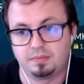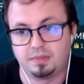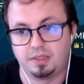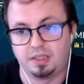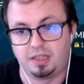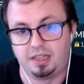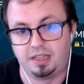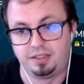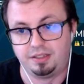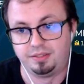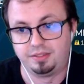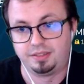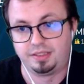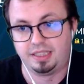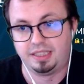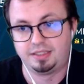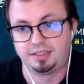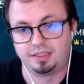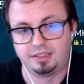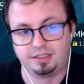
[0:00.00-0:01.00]
I don't
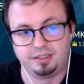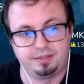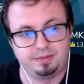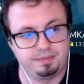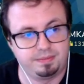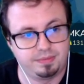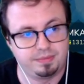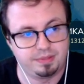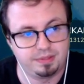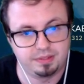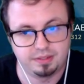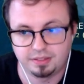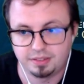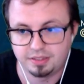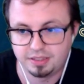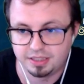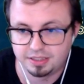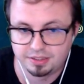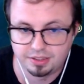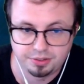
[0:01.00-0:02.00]
think so.
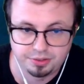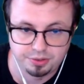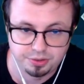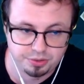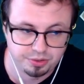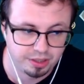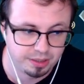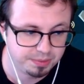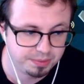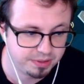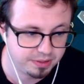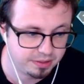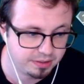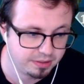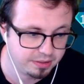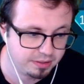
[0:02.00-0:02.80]
He has no 2-drops.